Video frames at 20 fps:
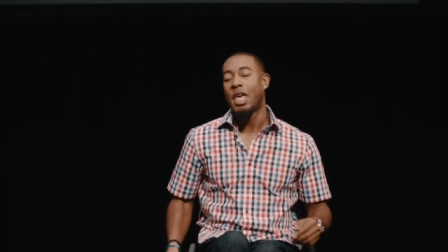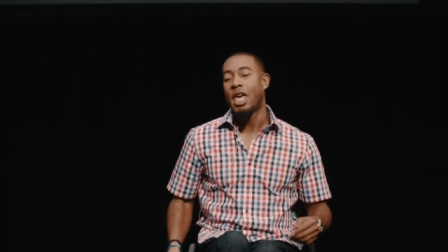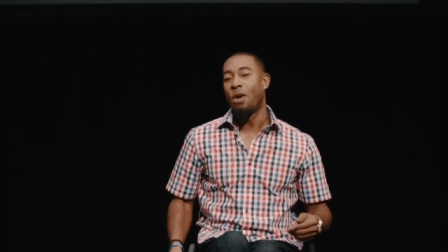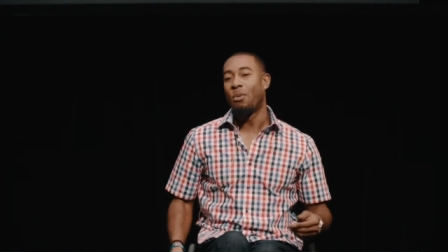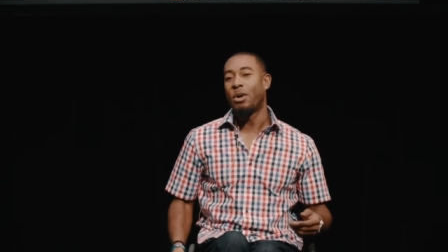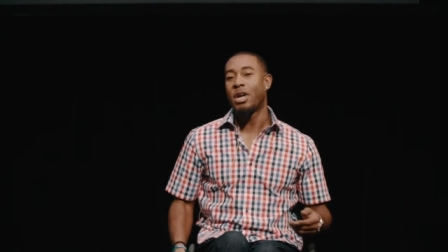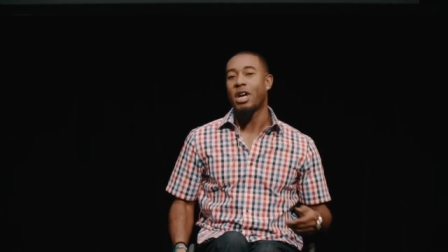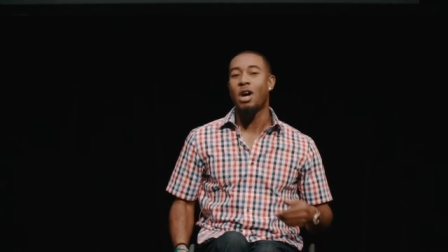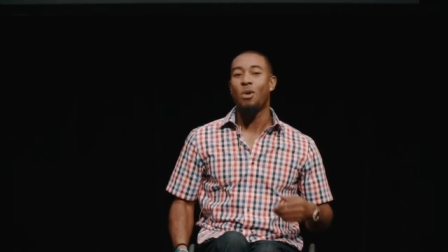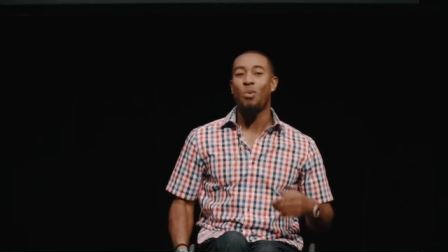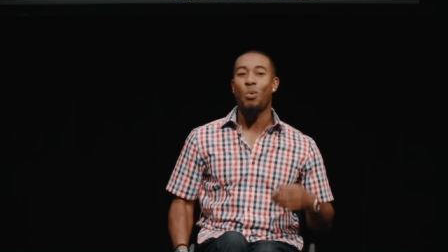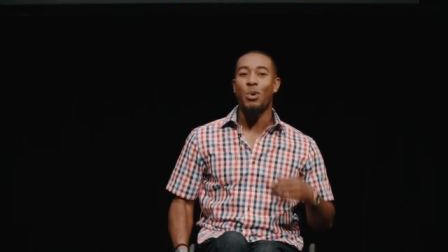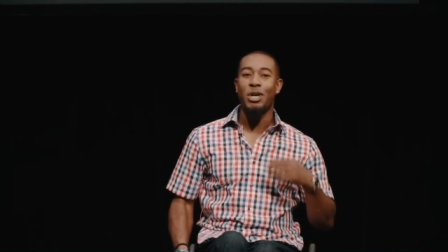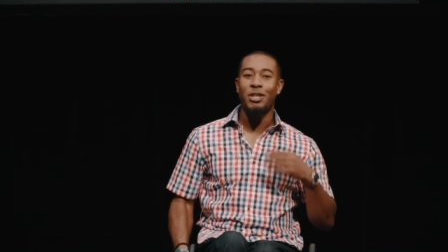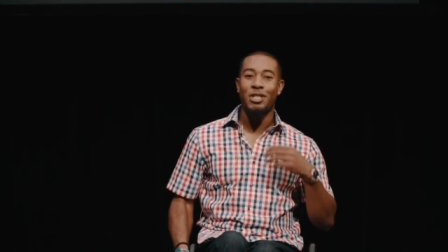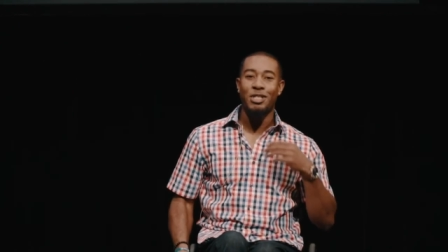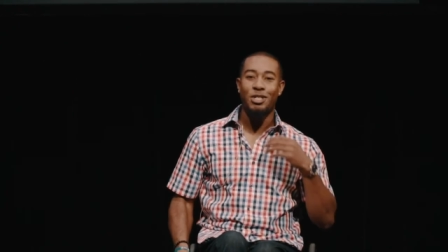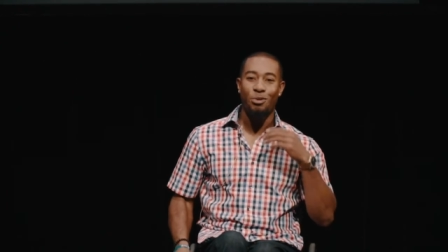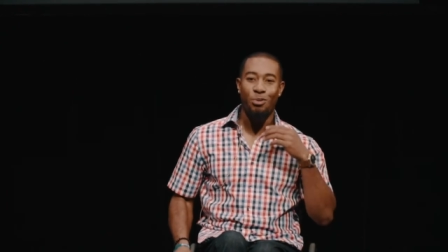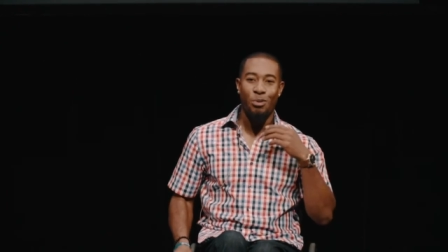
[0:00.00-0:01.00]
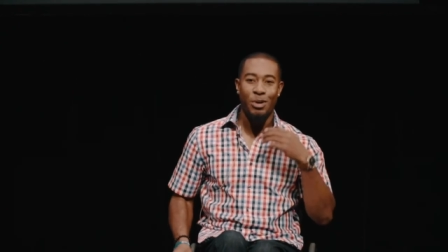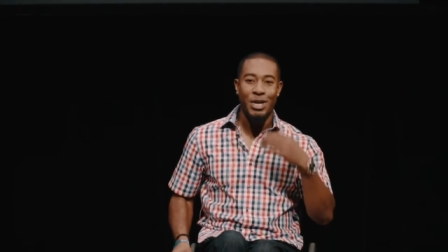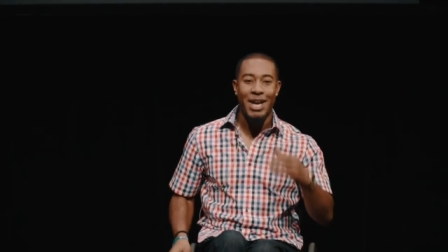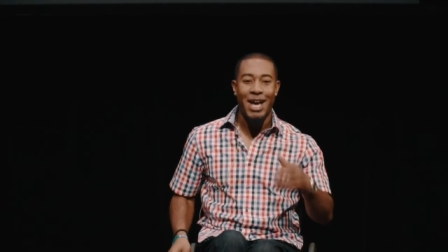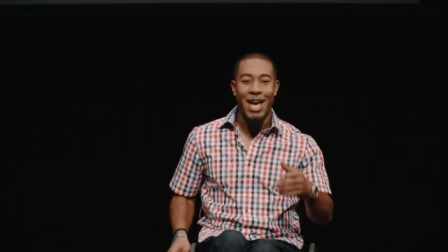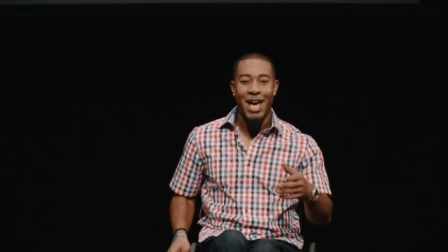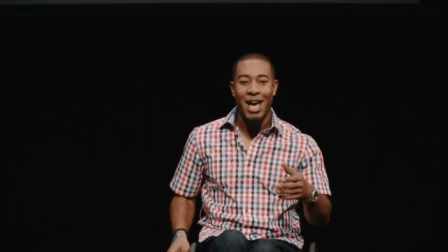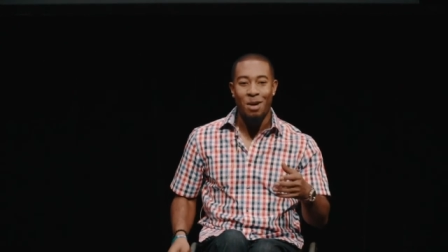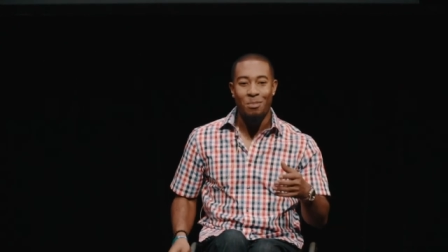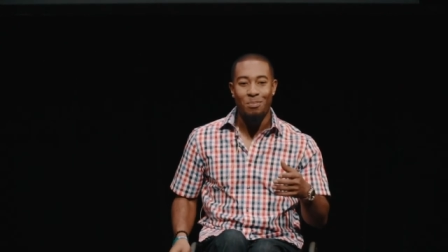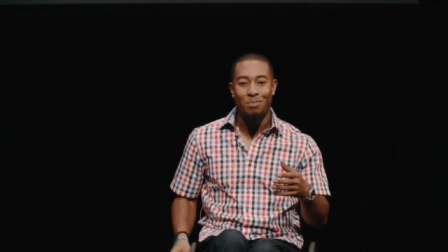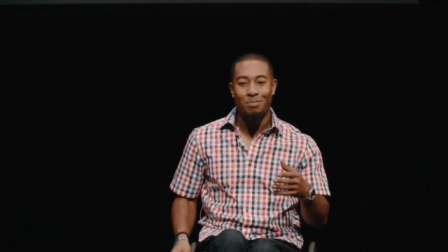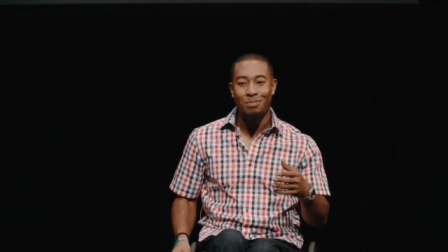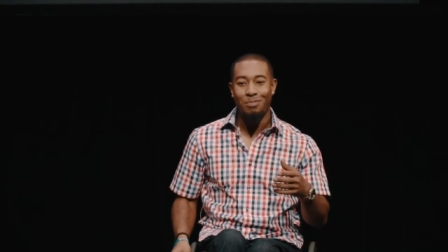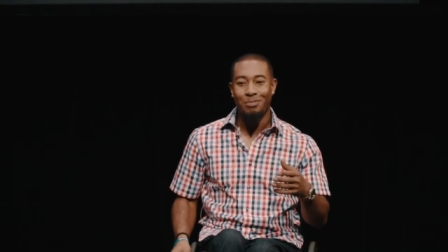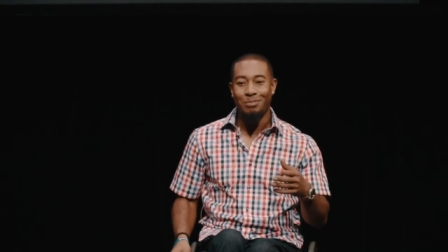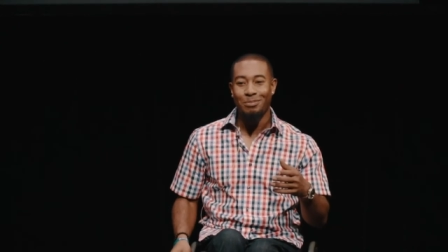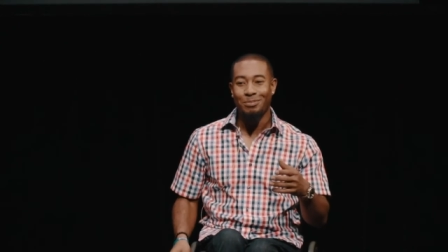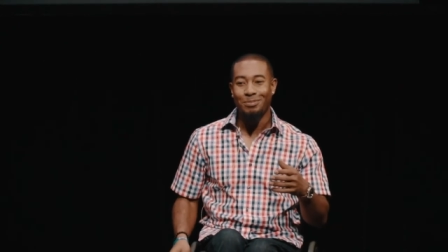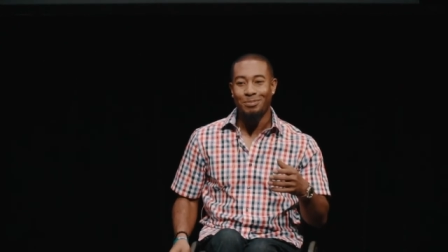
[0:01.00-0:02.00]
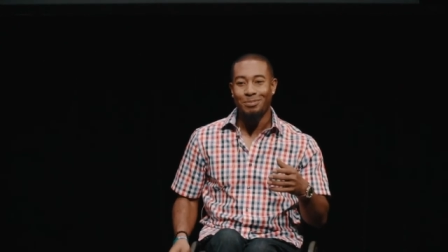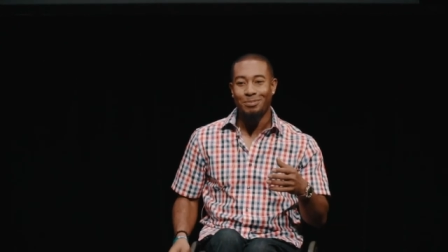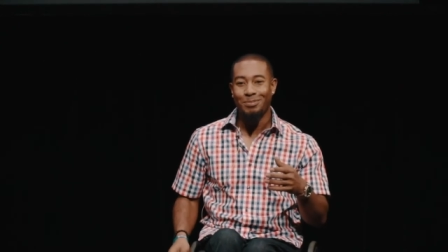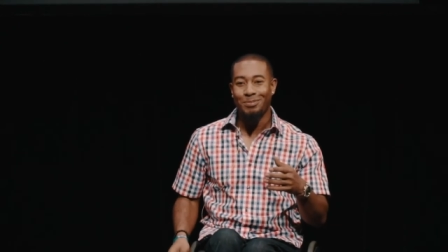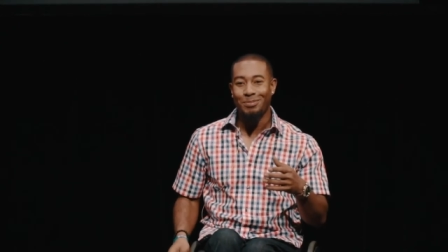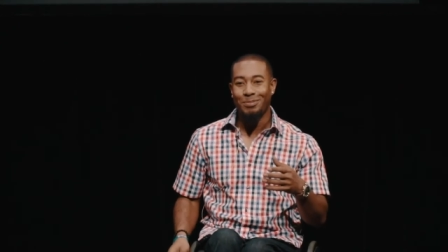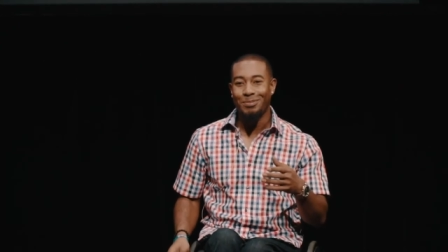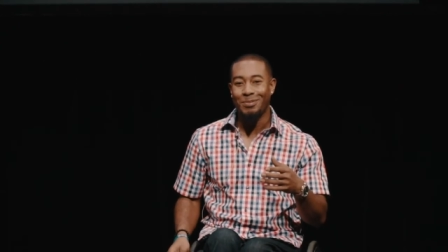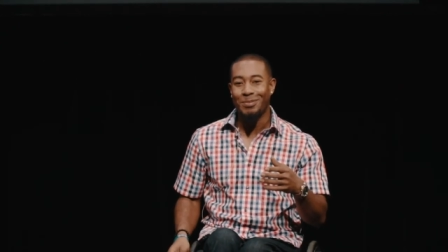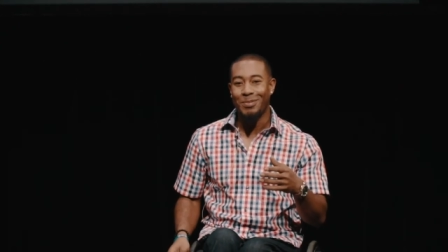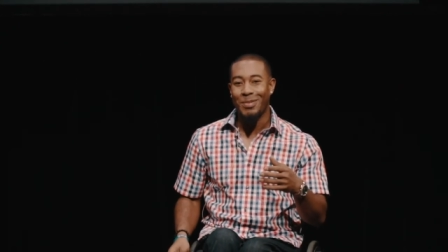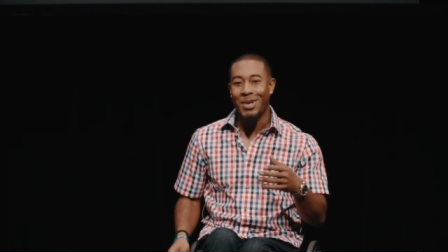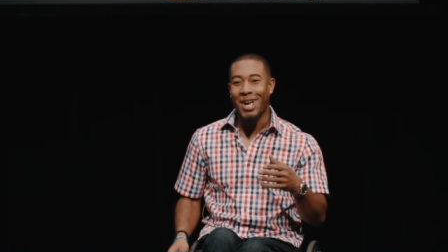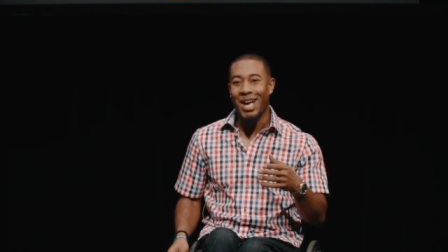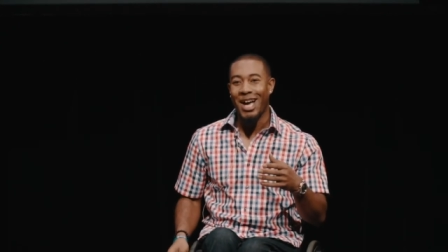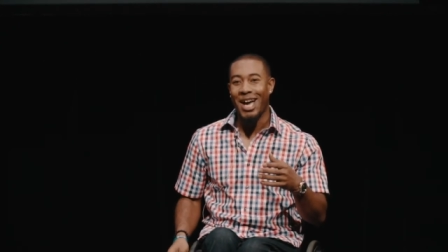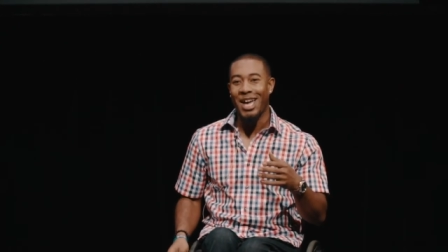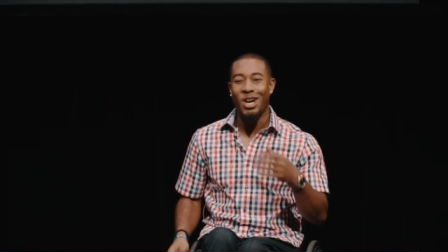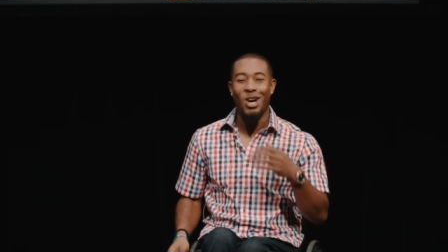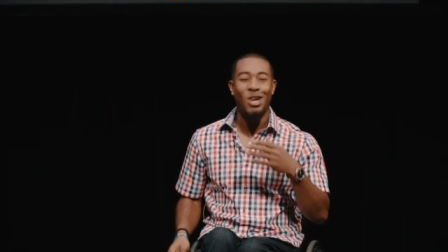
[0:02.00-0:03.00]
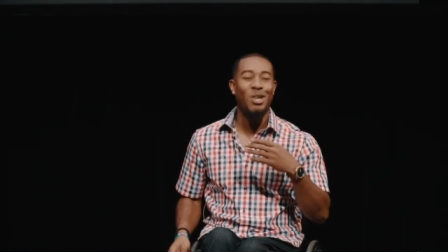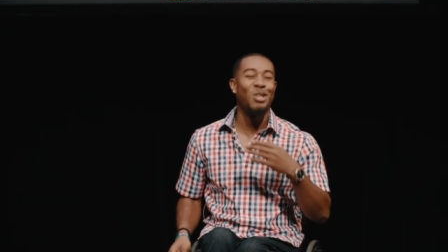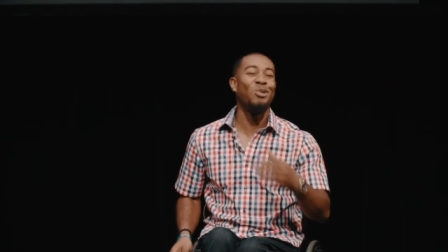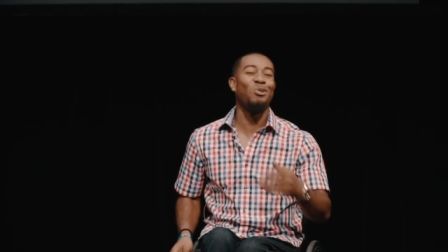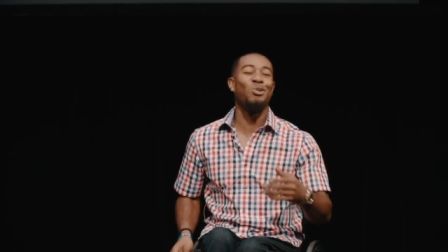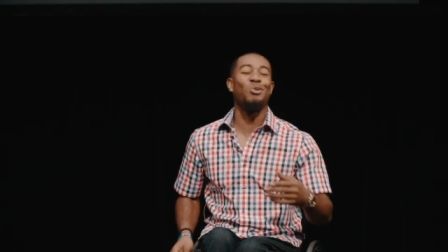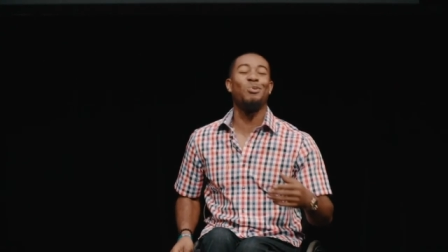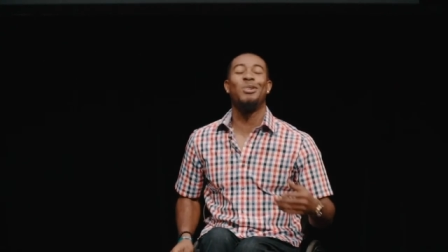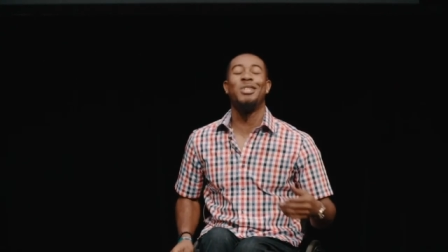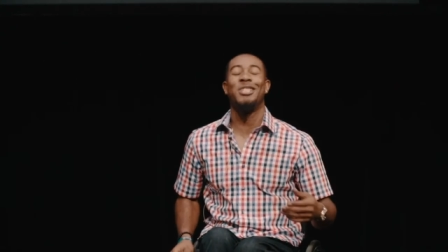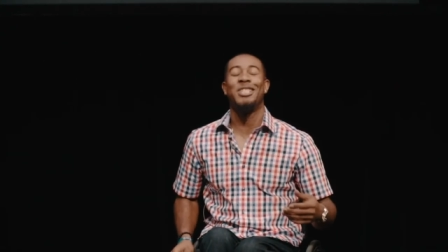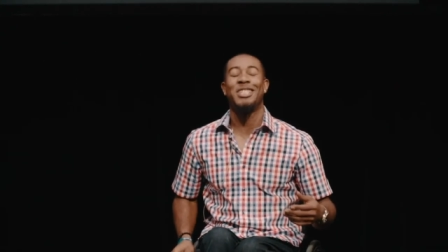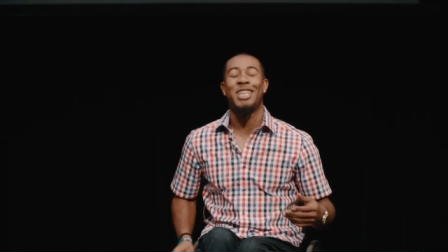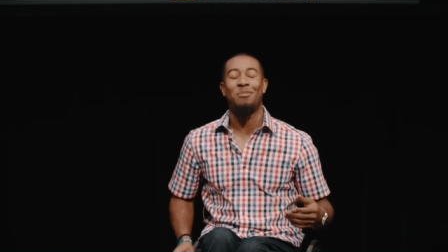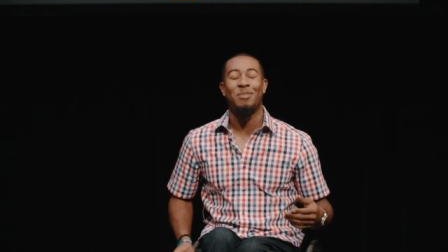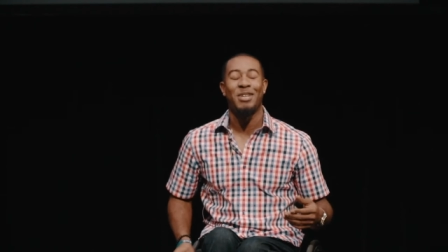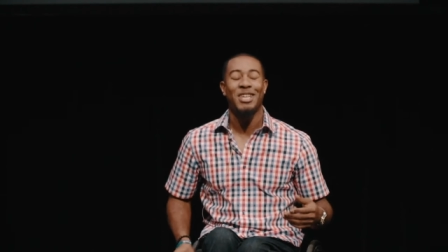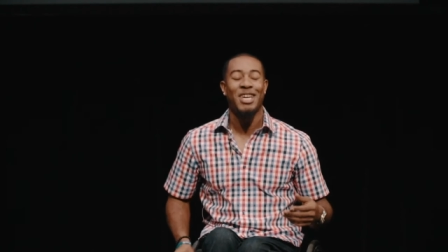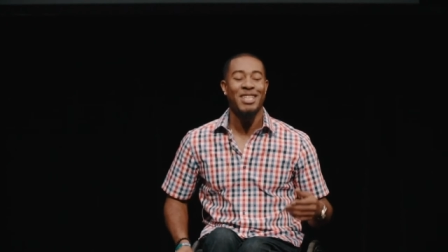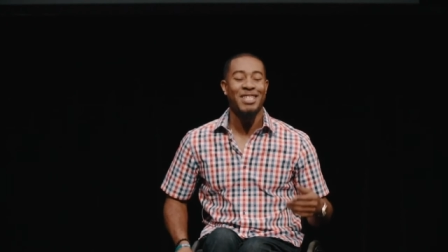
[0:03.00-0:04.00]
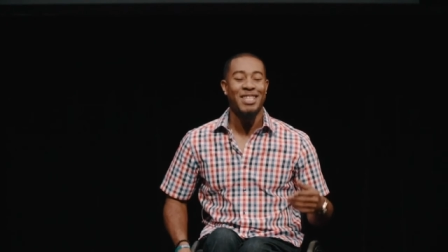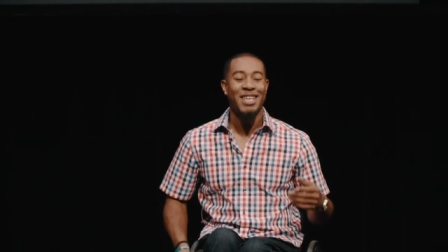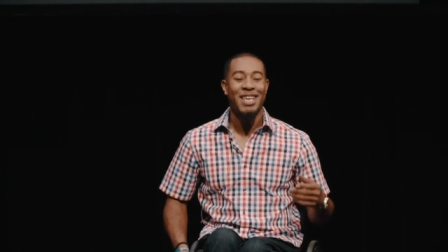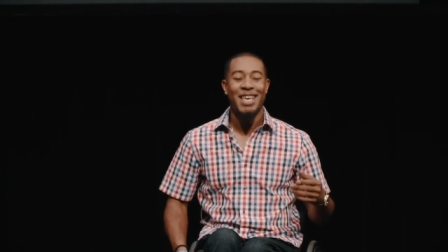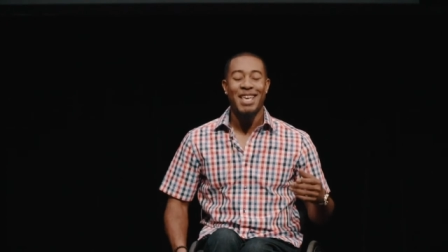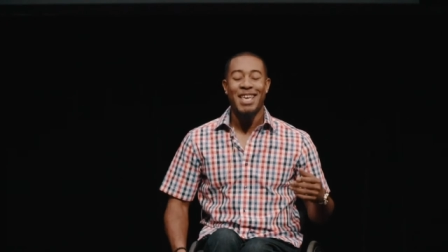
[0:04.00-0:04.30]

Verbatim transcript: And when I got wheeled to rehab, I uttered those words again because